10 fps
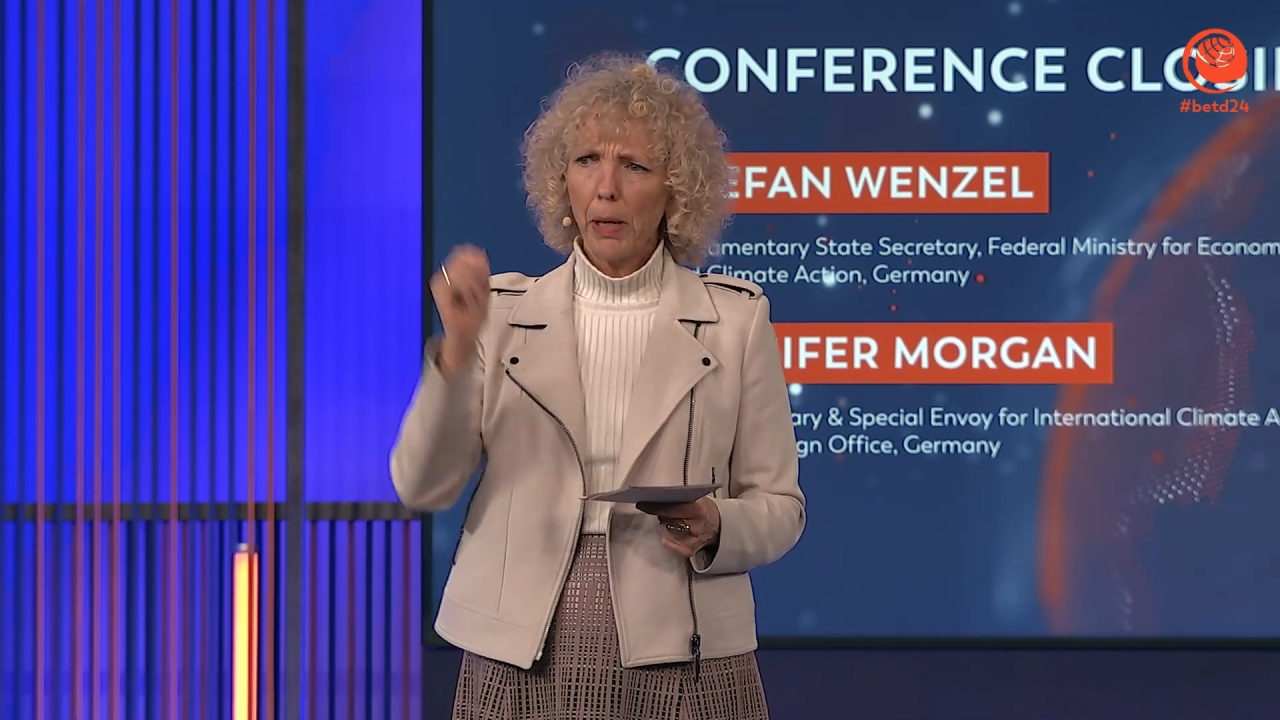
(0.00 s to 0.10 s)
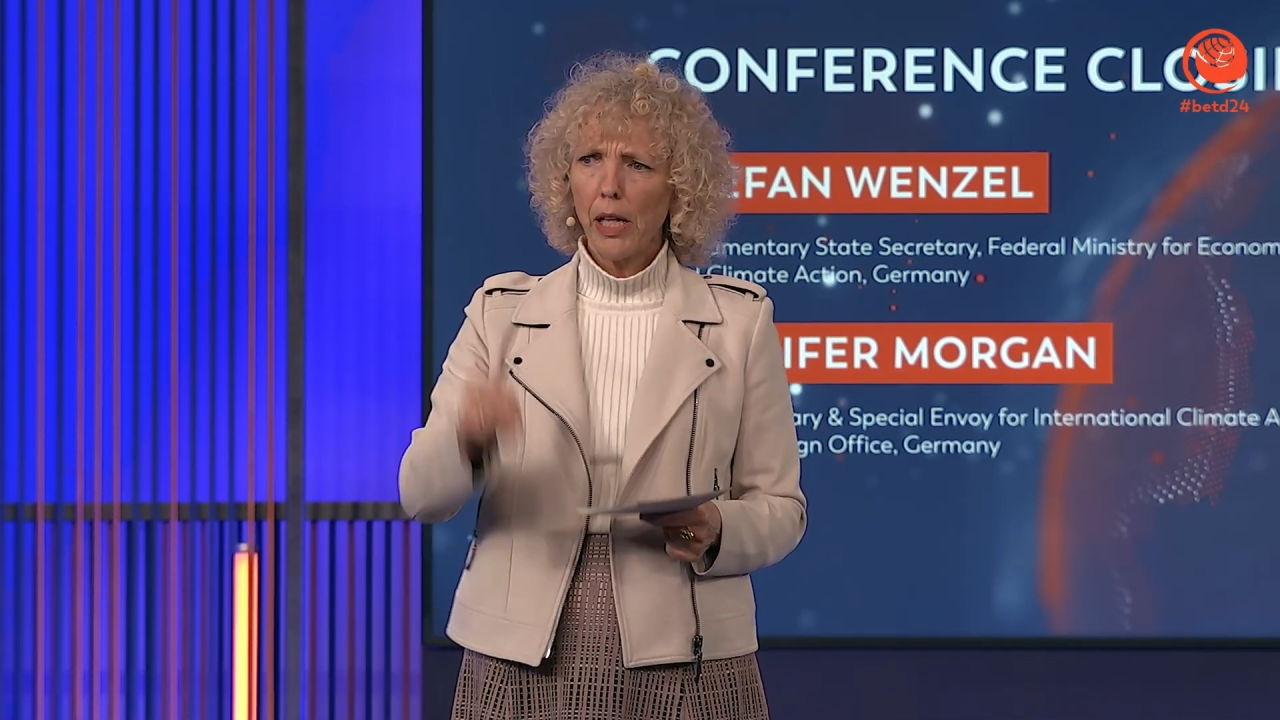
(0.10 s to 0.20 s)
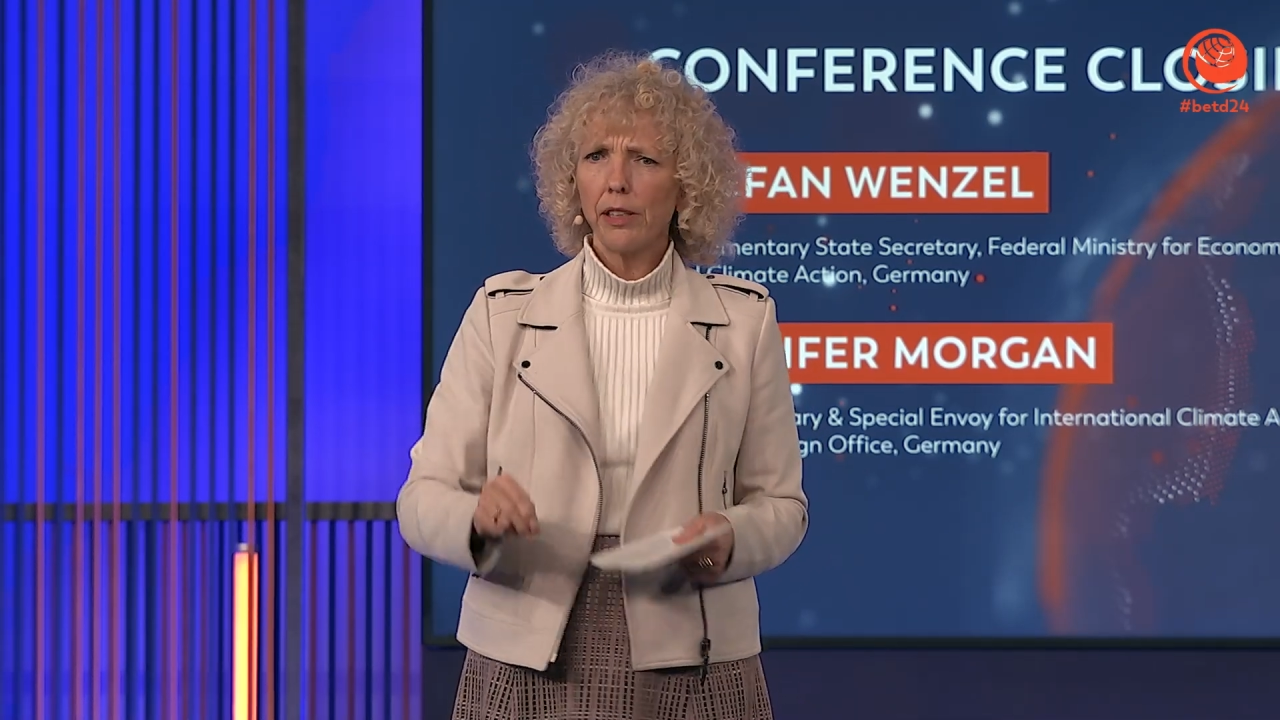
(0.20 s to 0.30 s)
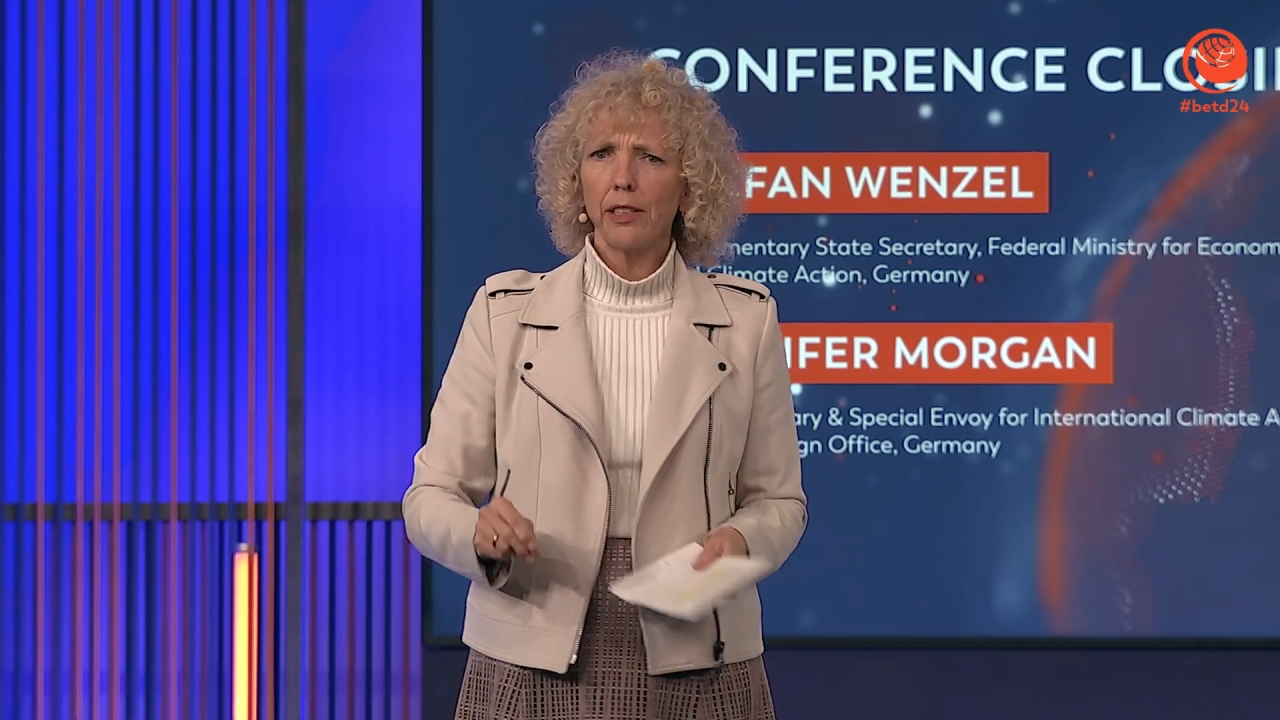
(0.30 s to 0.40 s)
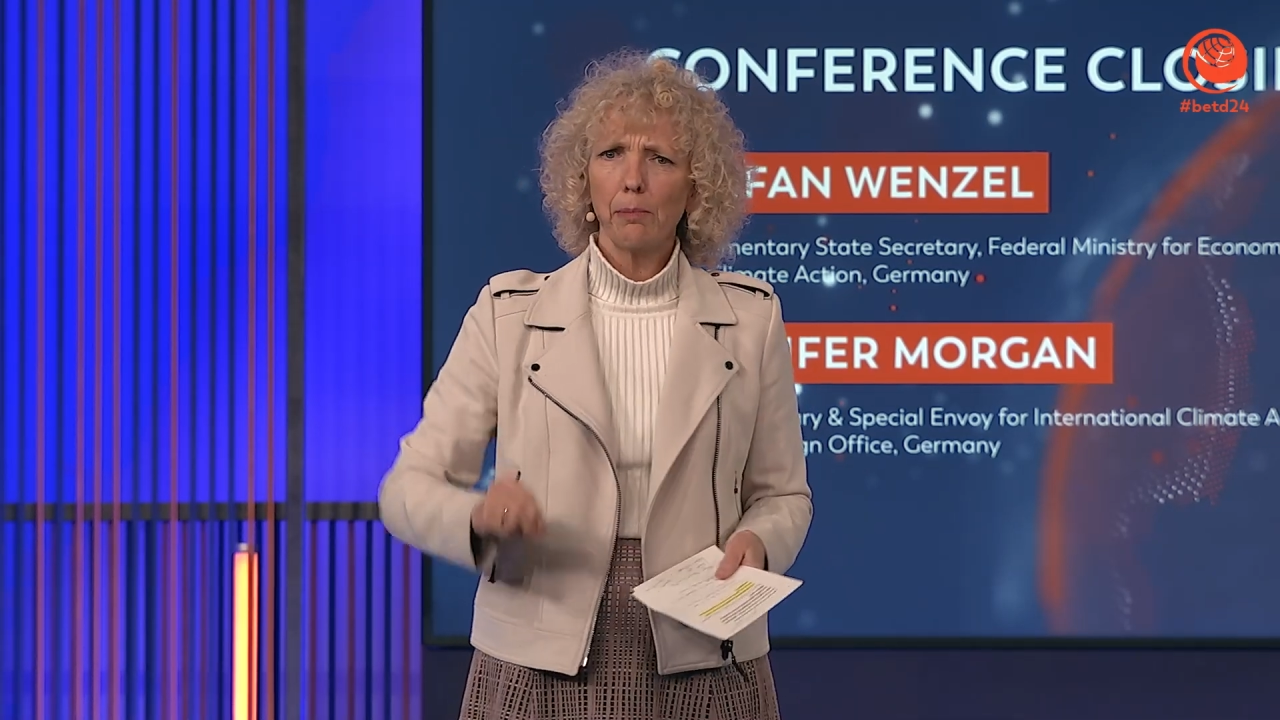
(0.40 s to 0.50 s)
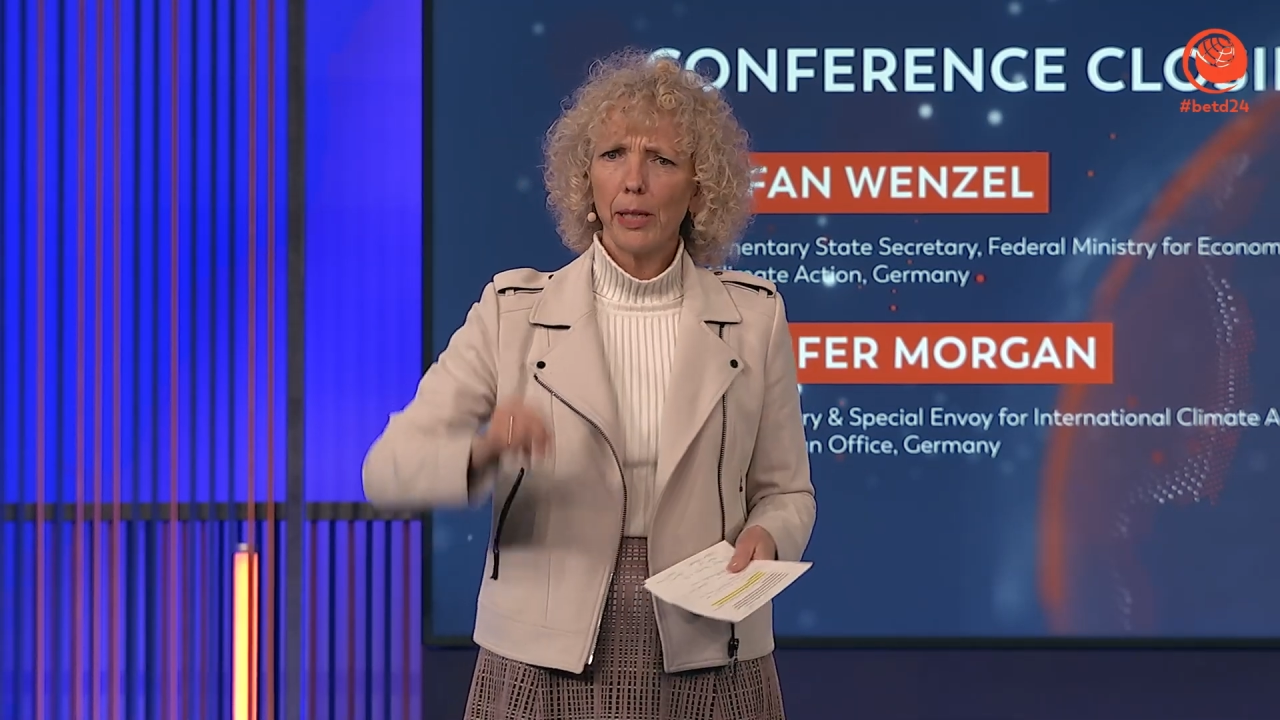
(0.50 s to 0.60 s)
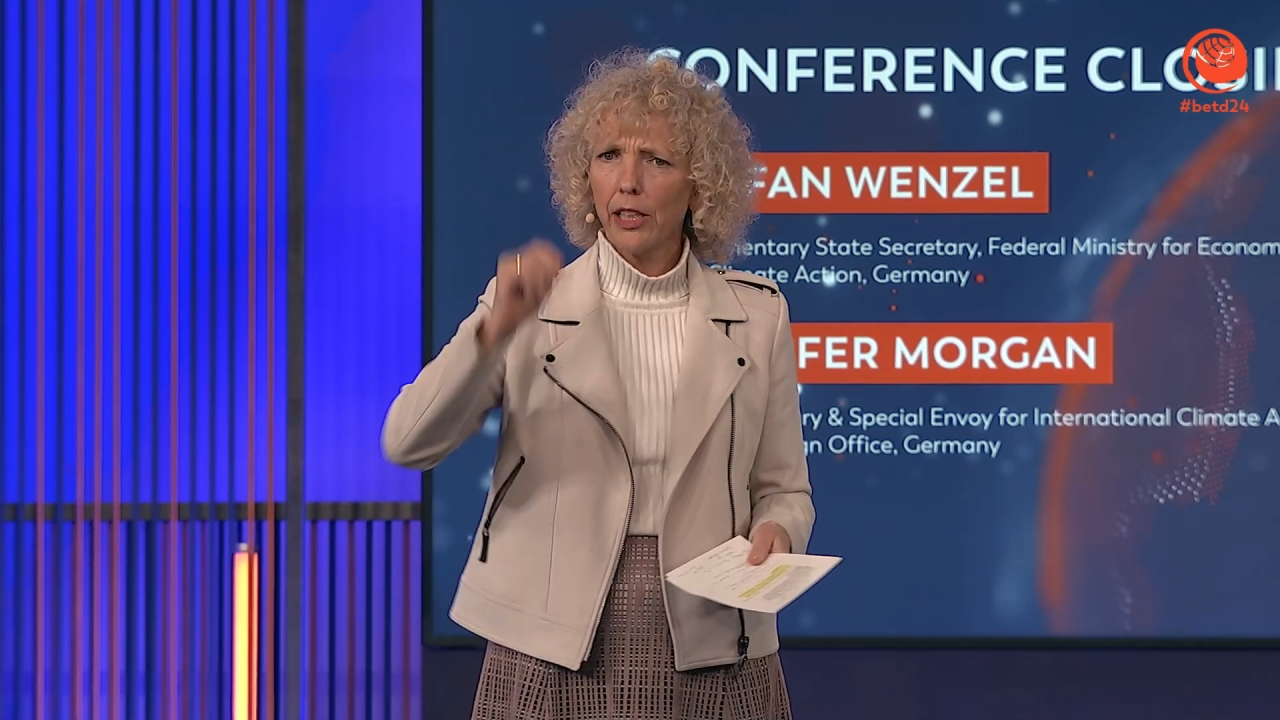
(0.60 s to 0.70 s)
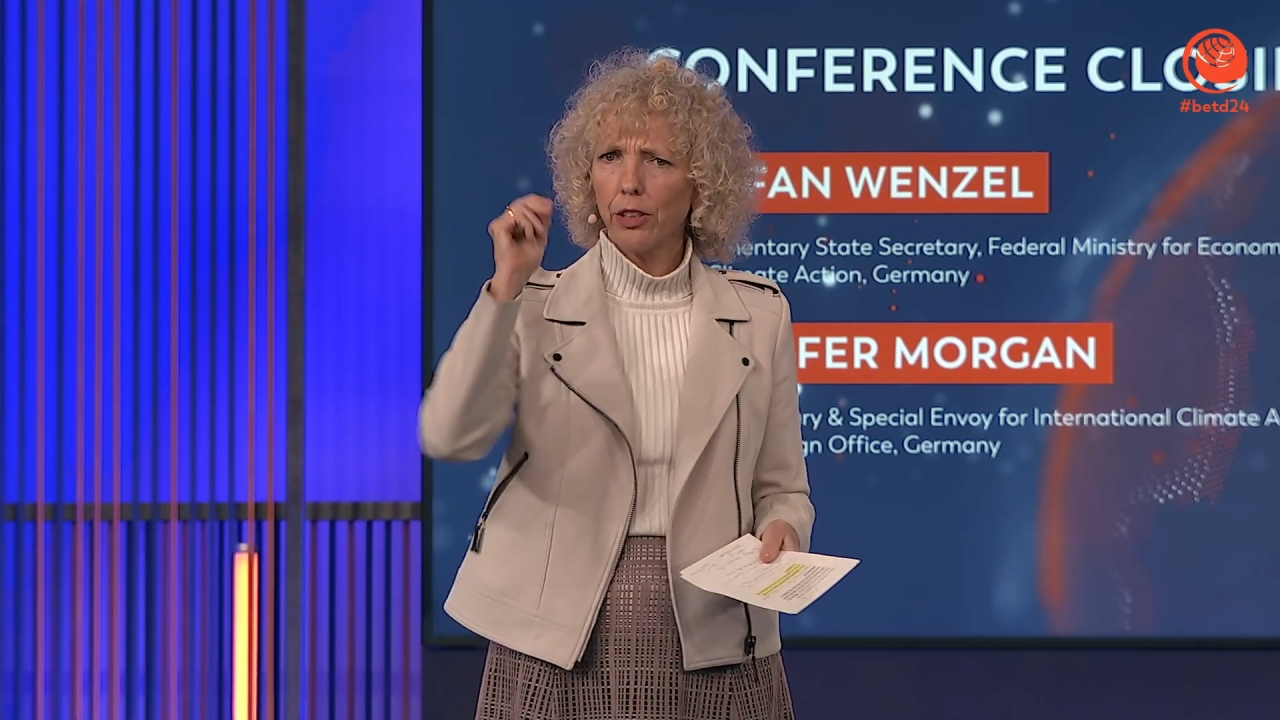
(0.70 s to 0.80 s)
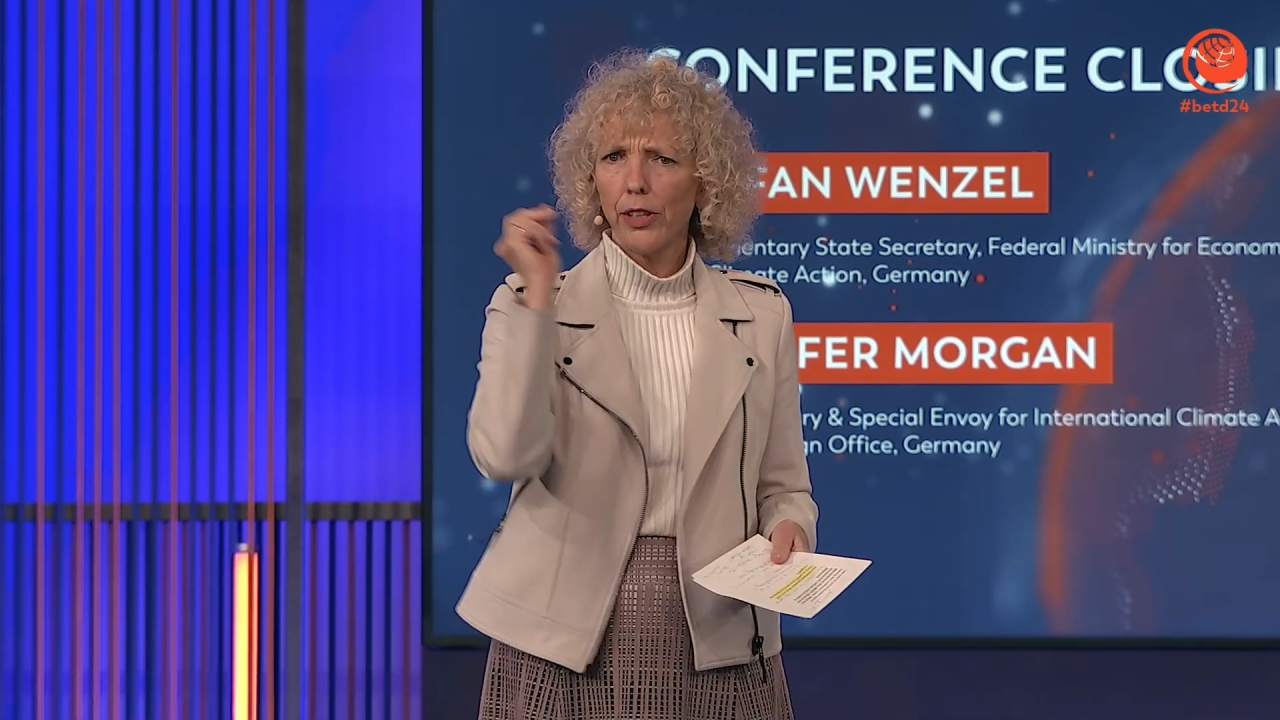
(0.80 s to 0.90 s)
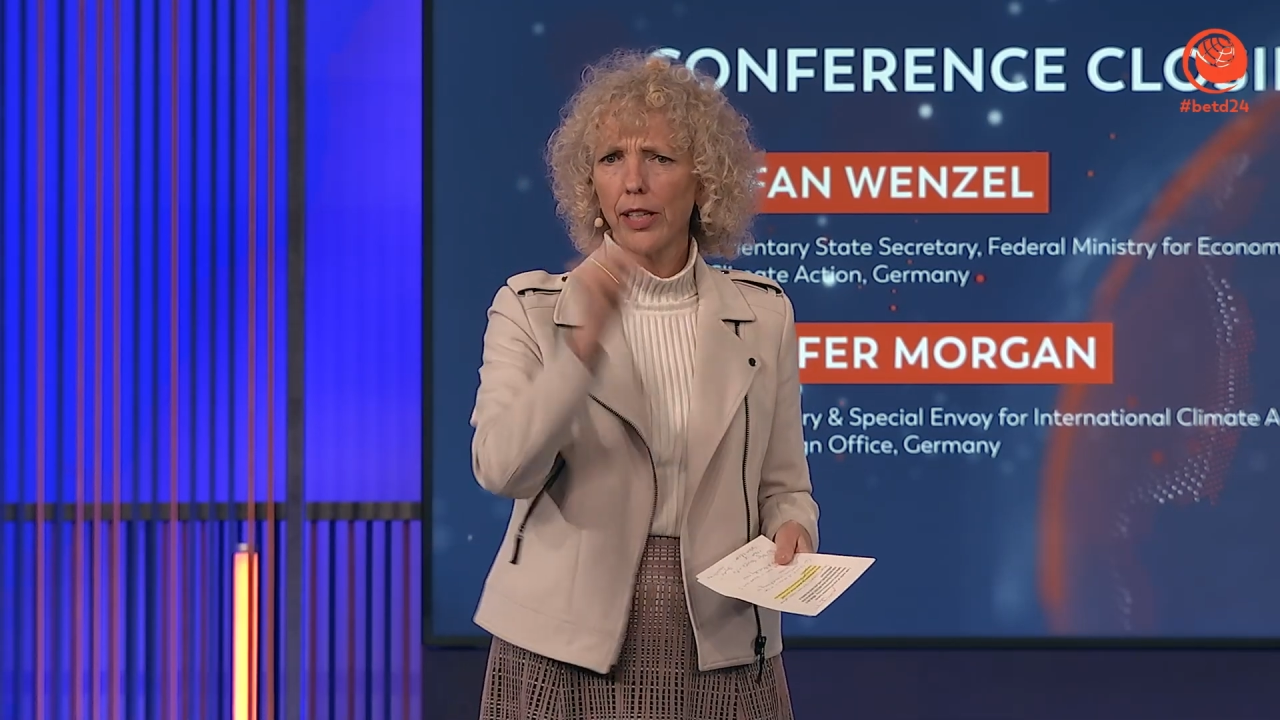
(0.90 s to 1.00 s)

policymaker,